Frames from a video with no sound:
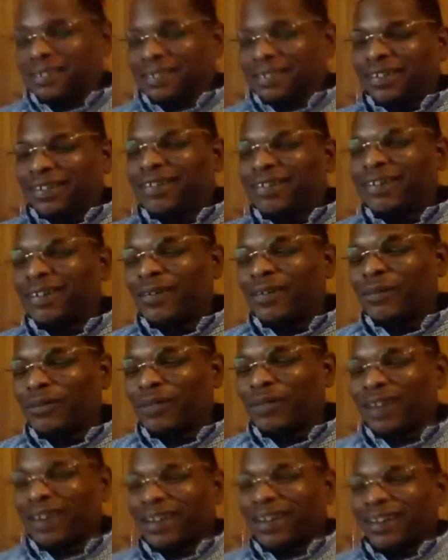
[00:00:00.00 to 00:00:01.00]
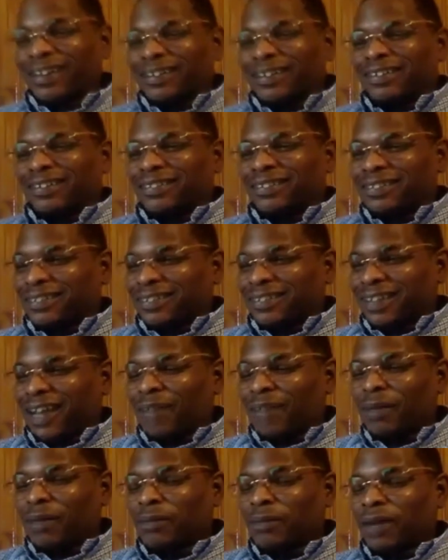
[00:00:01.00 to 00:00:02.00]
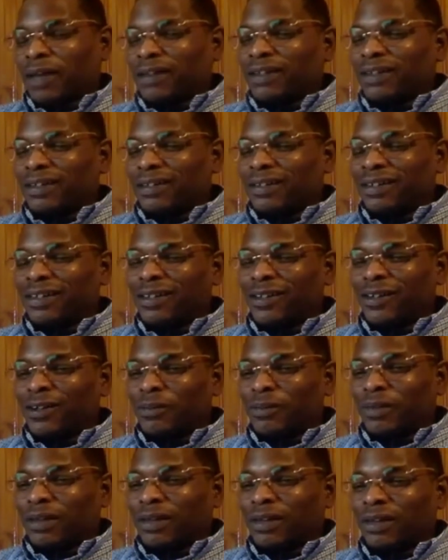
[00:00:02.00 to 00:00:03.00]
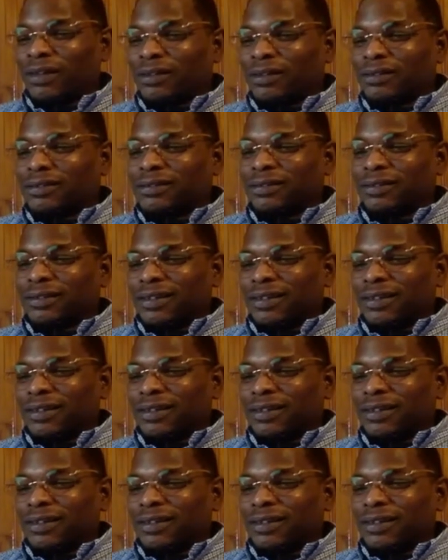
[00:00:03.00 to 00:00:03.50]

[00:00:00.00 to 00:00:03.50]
Oh man. I remember I did a deal, man.